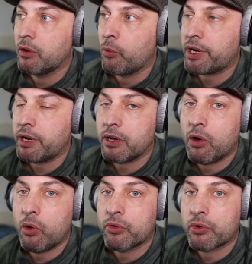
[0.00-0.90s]
We're going to
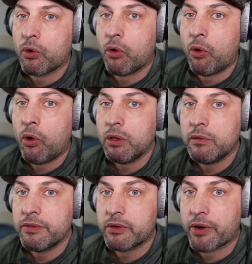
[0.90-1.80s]
go through all
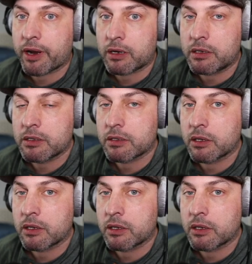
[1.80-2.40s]
of the records